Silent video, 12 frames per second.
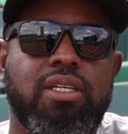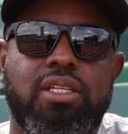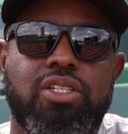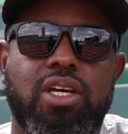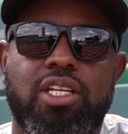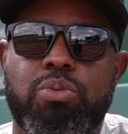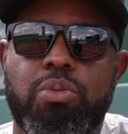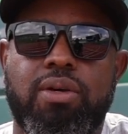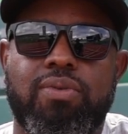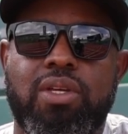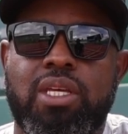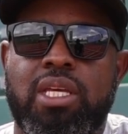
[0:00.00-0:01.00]
He and John
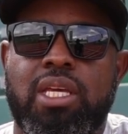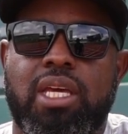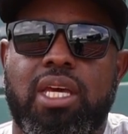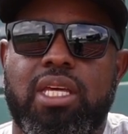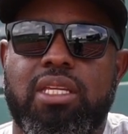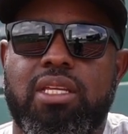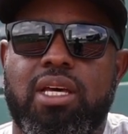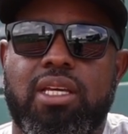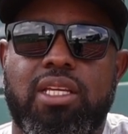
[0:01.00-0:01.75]
Smith, and uh,